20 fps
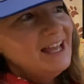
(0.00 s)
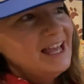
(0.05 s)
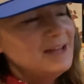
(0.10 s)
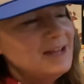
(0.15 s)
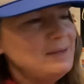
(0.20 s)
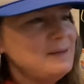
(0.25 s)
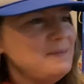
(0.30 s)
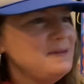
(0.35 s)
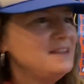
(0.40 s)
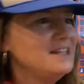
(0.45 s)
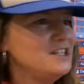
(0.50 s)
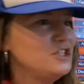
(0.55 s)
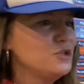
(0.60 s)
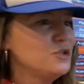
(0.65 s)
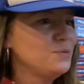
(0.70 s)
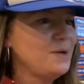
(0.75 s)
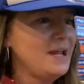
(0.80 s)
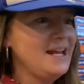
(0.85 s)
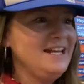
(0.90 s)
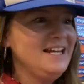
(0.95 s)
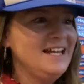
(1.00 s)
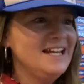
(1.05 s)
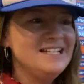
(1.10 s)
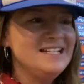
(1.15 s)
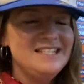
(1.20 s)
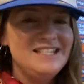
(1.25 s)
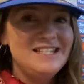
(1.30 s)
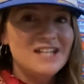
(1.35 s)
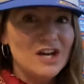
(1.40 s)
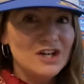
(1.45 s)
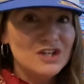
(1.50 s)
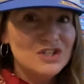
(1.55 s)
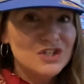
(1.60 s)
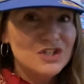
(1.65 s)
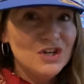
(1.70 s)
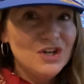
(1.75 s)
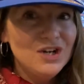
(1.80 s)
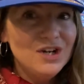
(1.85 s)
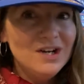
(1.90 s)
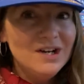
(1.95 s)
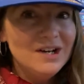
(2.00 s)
And maybe the train conductor,